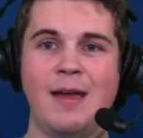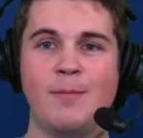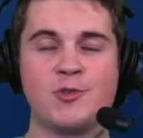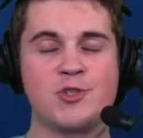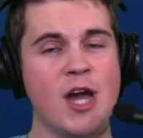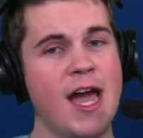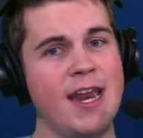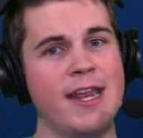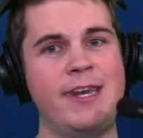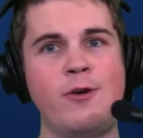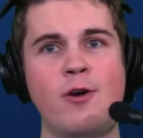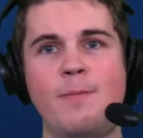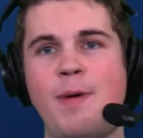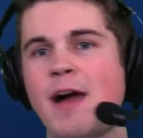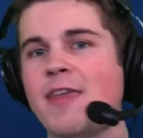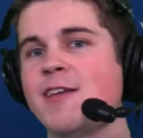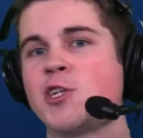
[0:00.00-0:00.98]
Trying to do it
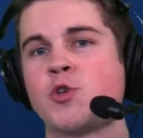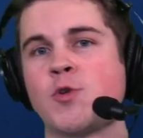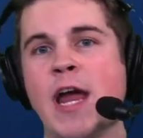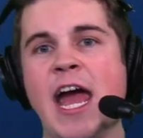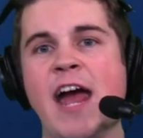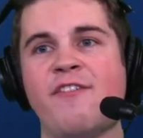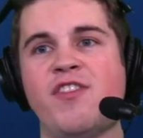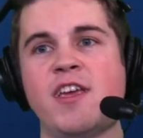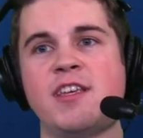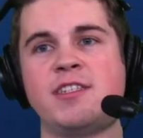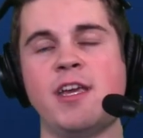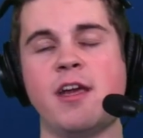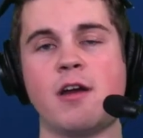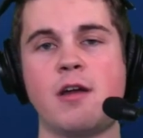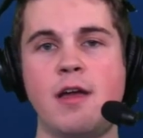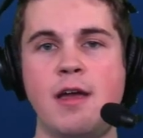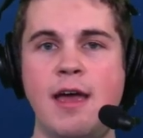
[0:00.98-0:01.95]
by the draft this
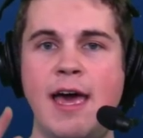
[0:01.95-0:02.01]
year.